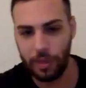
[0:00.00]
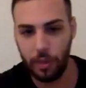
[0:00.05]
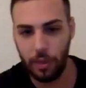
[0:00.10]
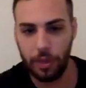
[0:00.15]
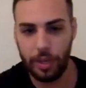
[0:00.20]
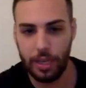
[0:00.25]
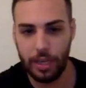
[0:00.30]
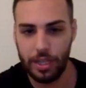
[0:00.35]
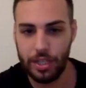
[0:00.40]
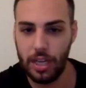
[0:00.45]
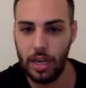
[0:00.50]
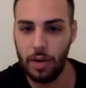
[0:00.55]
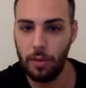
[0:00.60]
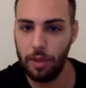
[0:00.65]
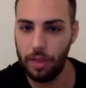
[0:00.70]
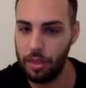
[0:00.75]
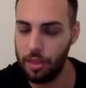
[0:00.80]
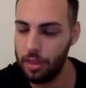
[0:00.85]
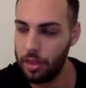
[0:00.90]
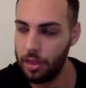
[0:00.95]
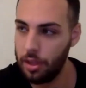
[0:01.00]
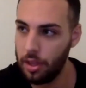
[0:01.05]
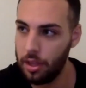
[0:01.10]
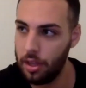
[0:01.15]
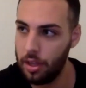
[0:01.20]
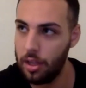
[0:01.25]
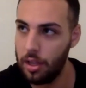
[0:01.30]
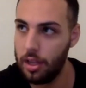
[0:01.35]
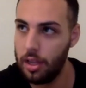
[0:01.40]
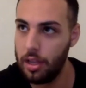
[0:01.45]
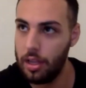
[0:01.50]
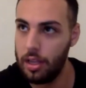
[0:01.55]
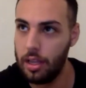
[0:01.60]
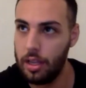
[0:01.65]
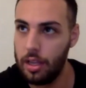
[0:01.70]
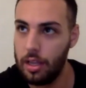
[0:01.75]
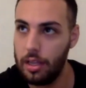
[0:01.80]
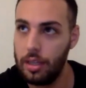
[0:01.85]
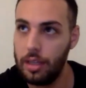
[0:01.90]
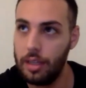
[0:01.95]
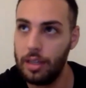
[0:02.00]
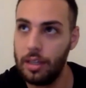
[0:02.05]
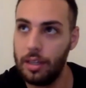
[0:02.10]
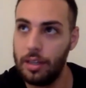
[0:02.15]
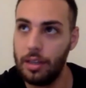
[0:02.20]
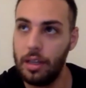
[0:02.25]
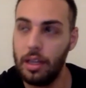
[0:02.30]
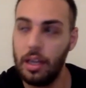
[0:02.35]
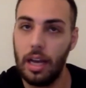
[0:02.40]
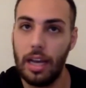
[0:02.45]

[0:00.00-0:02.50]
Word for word: that we can start with. Uh,